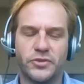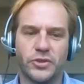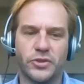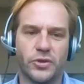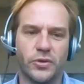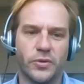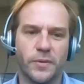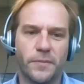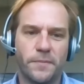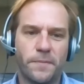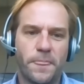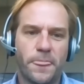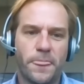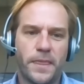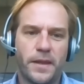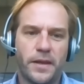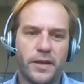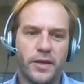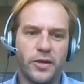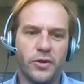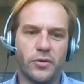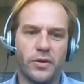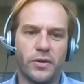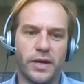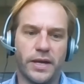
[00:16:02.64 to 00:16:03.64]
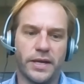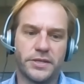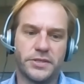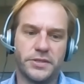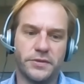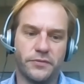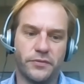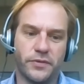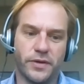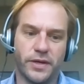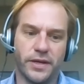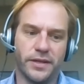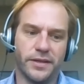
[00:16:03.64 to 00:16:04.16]
so, you know, I
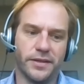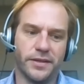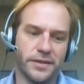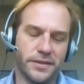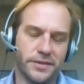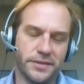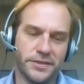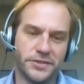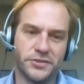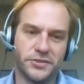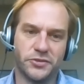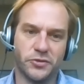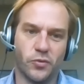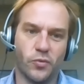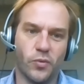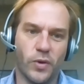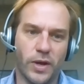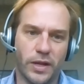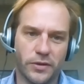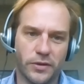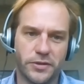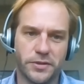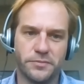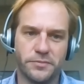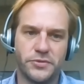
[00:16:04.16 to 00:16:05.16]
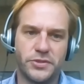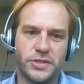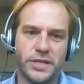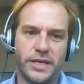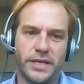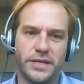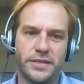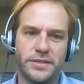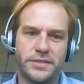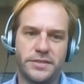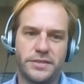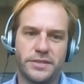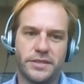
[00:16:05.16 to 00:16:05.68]
actually find that this is a welcome
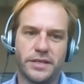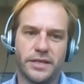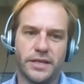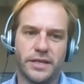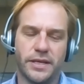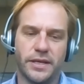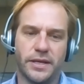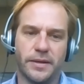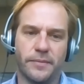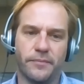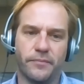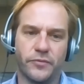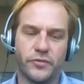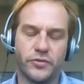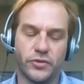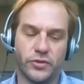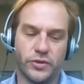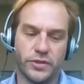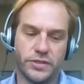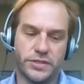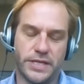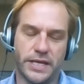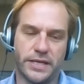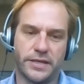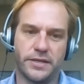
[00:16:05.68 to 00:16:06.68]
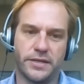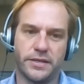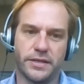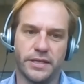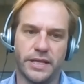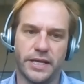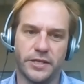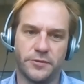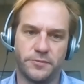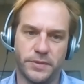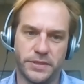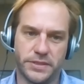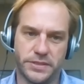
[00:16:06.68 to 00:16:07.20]
change. Um, so the technical
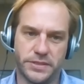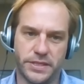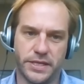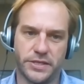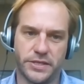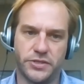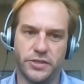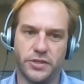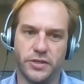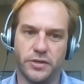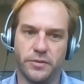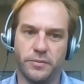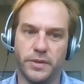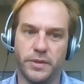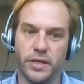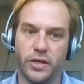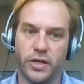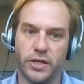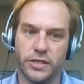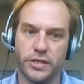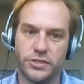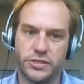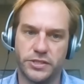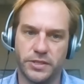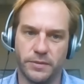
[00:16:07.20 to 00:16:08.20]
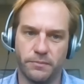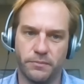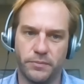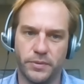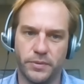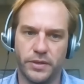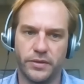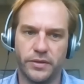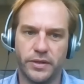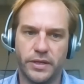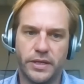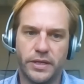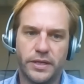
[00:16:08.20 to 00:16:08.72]
aspect's actually going to be a lot
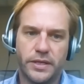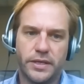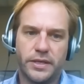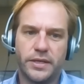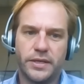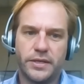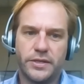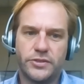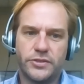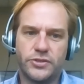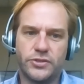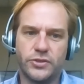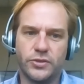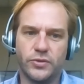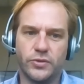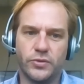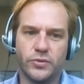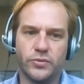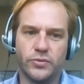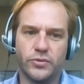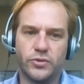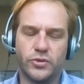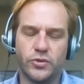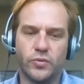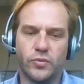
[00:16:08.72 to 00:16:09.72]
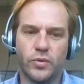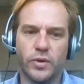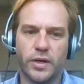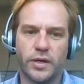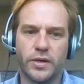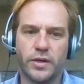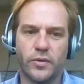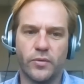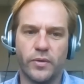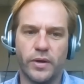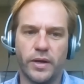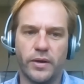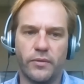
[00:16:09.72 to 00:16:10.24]
simpler to to
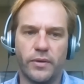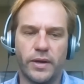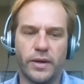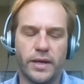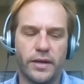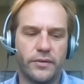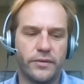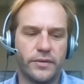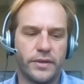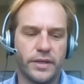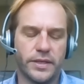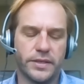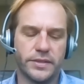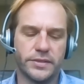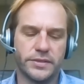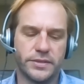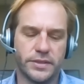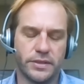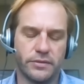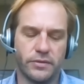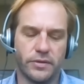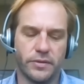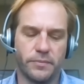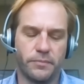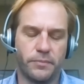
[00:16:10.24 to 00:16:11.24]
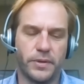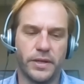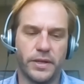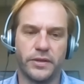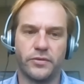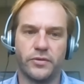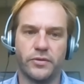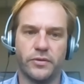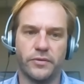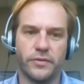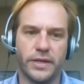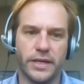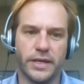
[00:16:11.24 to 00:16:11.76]
work our way around. As there are a
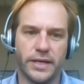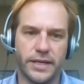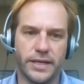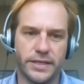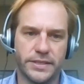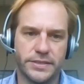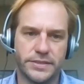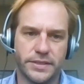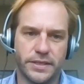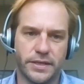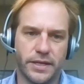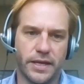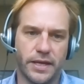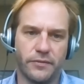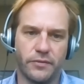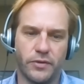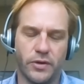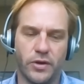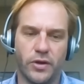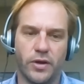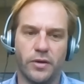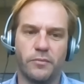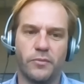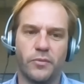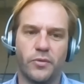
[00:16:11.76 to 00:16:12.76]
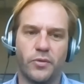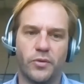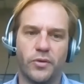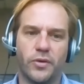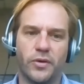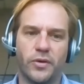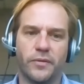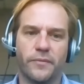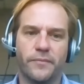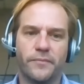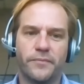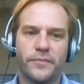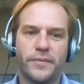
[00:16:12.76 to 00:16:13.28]
plethora of guys that have a lot
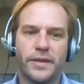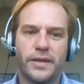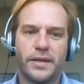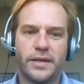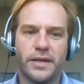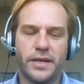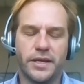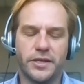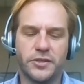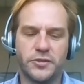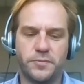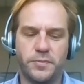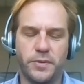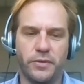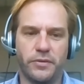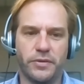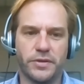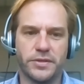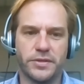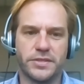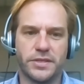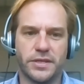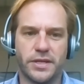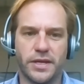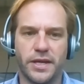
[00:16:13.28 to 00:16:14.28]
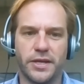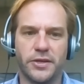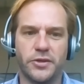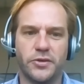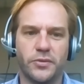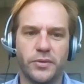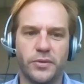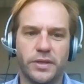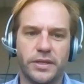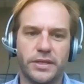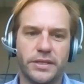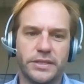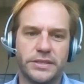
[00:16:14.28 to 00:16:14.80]
more experience than I
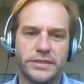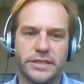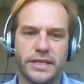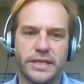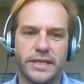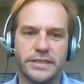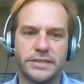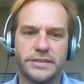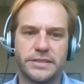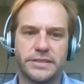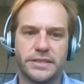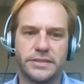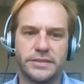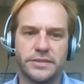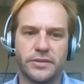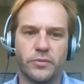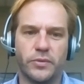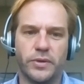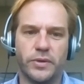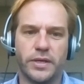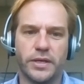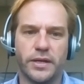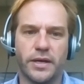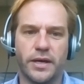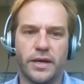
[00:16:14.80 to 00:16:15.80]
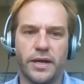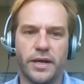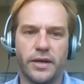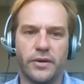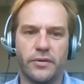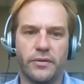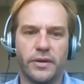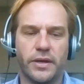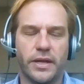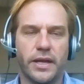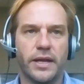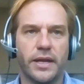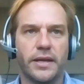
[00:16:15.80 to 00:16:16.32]
do in these assets that we can
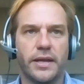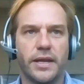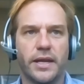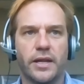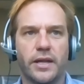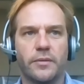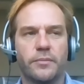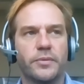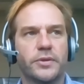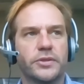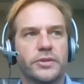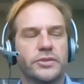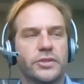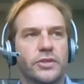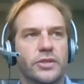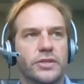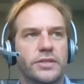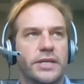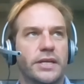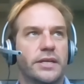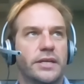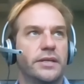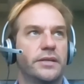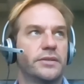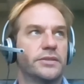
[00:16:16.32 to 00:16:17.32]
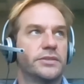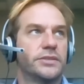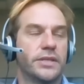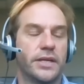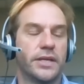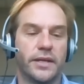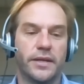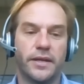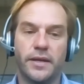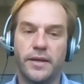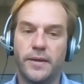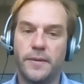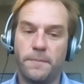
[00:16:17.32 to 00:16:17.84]
hire and, and help us on the technical
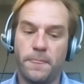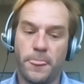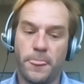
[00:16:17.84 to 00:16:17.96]
side.